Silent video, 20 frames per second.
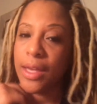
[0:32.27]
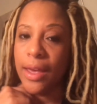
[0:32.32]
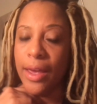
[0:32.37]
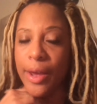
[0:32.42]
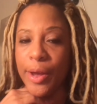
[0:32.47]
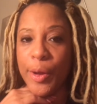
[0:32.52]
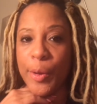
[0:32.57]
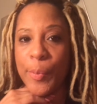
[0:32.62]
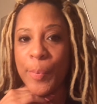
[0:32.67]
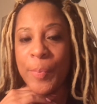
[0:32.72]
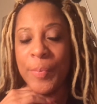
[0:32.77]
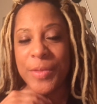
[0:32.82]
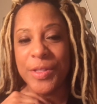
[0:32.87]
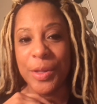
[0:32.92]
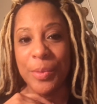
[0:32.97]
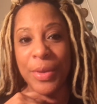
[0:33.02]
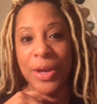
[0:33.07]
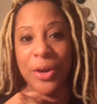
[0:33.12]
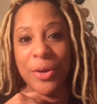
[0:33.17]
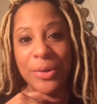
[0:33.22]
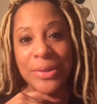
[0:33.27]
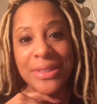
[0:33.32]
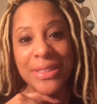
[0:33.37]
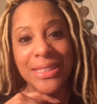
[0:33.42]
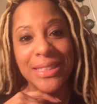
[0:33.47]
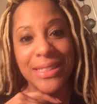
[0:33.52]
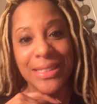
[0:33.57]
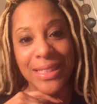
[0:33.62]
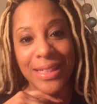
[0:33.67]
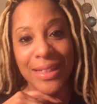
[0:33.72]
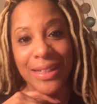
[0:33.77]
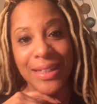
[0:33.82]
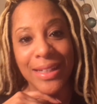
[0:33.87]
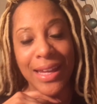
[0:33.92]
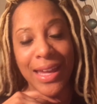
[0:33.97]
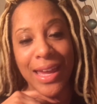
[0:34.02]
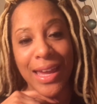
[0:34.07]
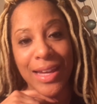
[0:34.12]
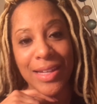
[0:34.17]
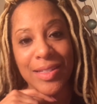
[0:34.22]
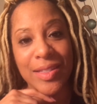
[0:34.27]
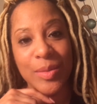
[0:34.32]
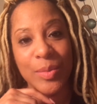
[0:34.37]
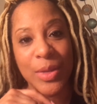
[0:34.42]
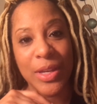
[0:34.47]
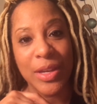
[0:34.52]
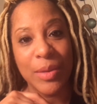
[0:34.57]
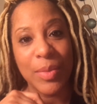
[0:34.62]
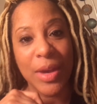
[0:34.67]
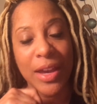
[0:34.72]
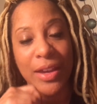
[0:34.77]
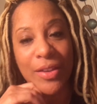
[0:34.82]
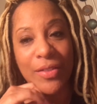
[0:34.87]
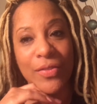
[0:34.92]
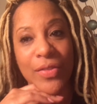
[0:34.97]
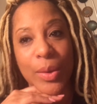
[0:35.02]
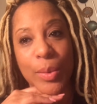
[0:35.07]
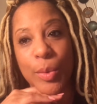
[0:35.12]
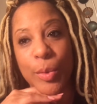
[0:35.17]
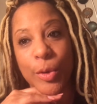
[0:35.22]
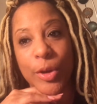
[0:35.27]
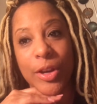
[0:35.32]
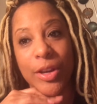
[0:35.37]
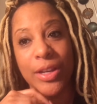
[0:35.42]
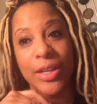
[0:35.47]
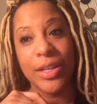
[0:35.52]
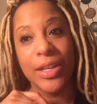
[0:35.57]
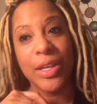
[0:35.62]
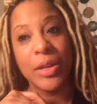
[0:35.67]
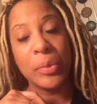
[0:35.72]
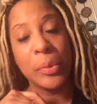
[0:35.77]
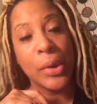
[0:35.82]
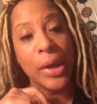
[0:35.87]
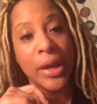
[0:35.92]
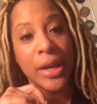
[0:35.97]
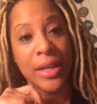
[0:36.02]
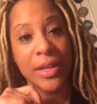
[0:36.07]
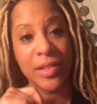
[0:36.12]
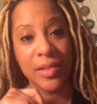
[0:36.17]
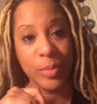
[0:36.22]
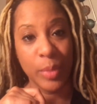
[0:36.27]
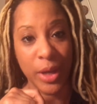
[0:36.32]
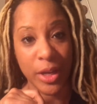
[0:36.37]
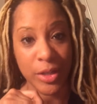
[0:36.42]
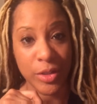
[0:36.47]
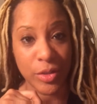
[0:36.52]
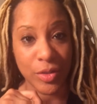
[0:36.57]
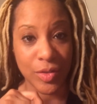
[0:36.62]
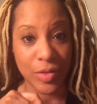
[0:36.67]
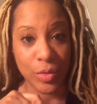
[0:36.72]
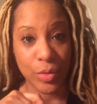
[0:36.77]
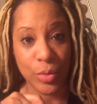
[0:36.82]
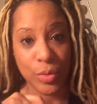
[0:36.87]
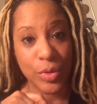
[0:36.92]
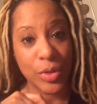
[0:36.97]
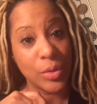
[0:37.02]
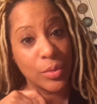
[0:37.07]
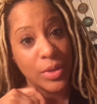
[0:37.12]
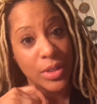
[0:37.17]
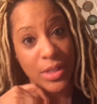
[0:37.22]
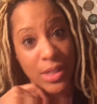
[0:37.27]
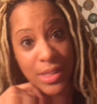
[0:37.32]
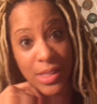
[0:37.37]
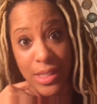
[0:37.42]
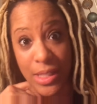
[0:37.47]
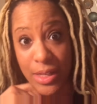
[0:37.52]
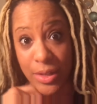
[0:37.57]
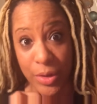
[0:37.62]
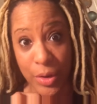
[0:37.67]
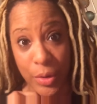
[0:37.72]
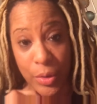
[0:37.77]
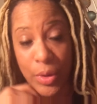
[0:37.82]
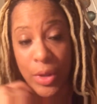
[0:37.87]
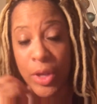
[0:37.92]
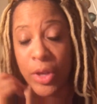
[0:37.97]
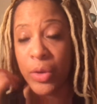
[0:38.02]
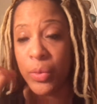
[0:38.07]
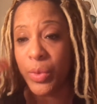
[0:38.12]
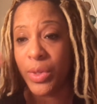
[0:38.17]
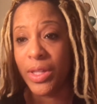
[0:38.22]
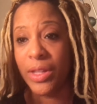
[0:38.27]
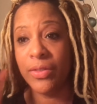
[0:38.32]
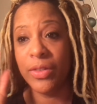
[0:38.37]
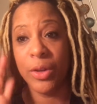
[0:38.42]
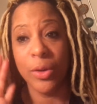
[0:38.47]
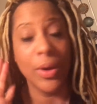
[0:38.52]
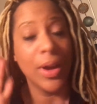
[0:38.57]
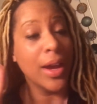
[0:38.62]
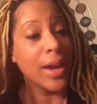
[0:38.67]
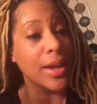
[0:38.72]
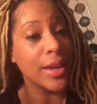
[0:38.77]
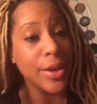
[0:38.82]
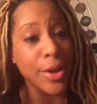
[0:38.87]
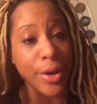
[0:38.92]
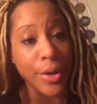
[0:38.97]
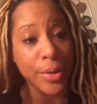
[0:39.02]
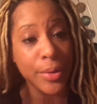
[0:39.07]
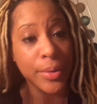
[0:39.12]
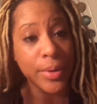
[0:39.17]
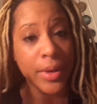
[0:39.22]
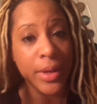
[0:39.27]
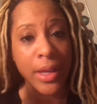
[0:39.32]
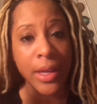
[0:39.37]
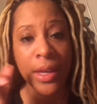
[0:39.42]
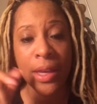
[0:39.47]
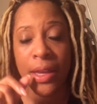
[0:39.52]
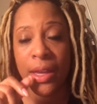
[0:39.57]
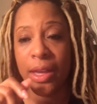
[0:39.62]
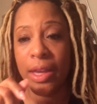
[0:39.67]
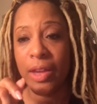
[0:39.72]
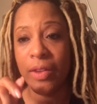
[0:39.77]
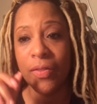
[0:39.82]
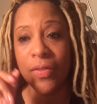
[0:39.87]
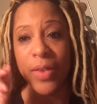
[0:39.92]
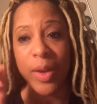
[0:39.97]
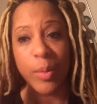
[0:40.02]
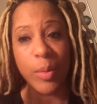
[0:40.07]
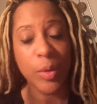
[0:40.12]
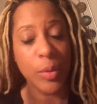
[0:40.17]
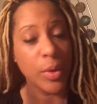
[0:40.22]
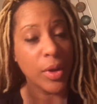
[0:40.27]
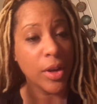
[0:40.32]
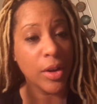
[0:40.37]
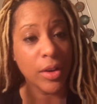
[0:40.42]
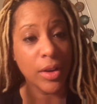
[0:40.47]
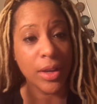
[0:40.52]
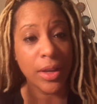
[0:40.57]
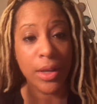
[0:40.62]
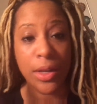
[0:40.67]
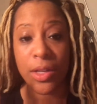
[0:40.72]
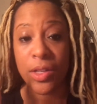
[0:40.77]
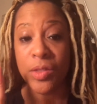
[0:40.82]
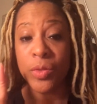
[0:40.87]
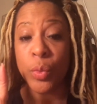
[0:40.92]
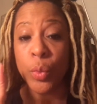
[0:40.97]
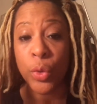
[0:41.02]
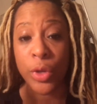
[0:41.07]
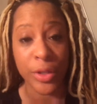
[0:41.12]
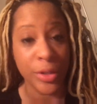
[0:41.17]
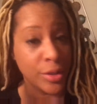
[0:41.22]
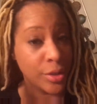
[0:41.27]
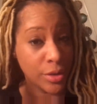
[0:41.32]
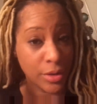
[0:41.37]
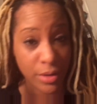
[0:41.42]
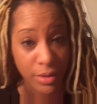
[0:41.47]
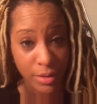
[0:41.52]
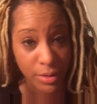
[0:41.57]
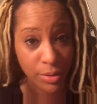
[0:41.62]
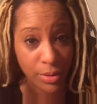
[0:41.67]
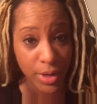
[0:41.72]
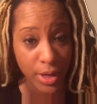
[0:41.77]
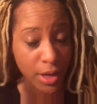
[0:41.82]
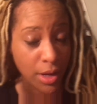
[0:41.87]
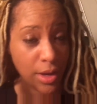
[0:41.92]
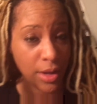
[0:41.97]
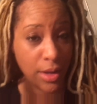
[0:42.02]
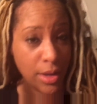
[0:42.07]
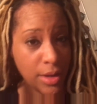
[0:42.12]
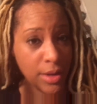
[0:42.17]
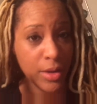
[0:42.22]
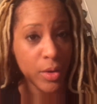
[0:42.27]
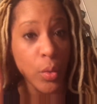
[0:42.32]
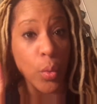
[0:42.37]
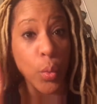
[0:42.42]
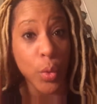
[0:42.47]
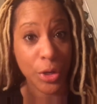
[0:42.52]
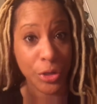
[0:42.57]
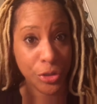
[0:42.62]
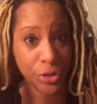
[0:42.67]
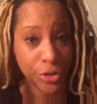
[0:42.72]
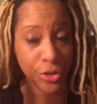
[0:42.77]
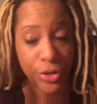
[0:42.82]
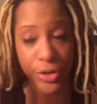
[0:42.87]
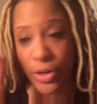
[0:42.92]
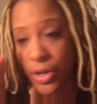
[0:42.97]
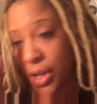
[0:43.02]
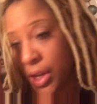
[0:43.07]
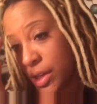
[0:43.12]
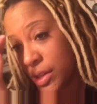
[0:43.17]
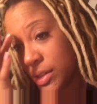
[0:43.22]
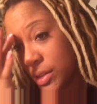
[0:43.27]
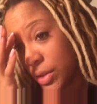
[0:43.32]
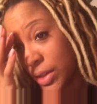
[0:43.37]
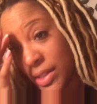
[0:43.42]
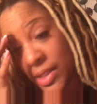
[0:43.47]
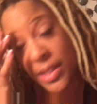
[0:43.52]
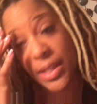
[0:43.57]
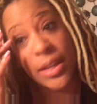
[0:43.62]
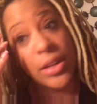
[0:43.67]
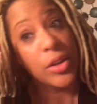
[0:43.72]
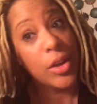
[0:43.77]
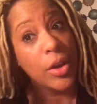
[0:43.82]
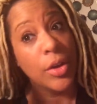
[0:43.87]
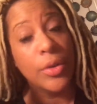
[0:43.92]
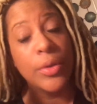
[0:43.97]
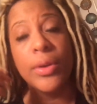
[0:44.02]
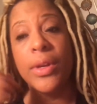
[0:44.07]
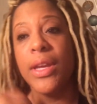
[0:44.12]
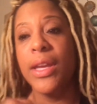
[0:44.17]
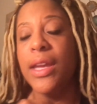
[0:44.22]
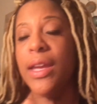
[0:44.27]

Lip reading: So my oldest son asked me back in February, could he ride his bike to school, to which I said no. We live in Ohio and February is winter, okay? Winter. So I said no.